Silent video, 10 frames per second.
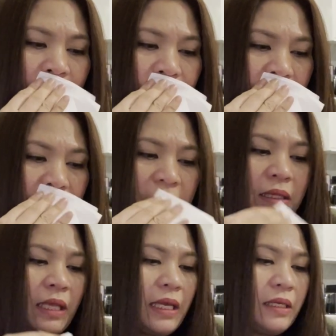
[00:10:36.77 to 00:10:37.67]
but the
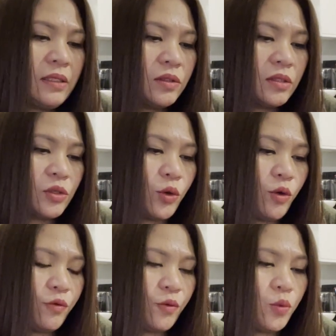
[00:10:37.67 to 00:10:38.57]
taste of
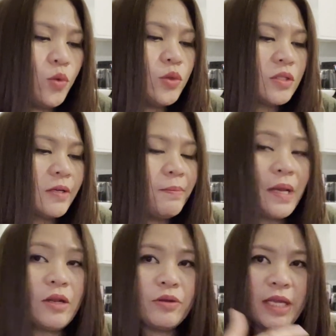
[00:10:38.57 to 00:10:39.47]

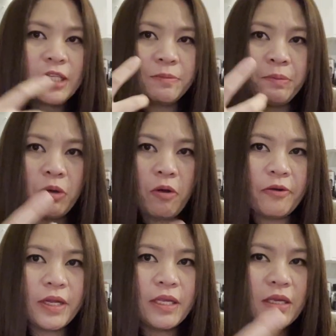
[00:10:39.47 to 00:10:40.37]
watermelon
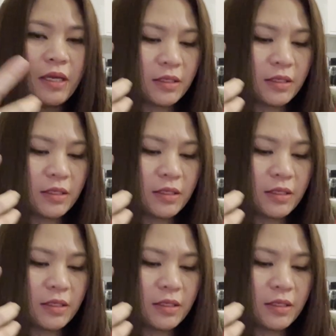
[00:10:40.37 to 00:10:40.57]
exploring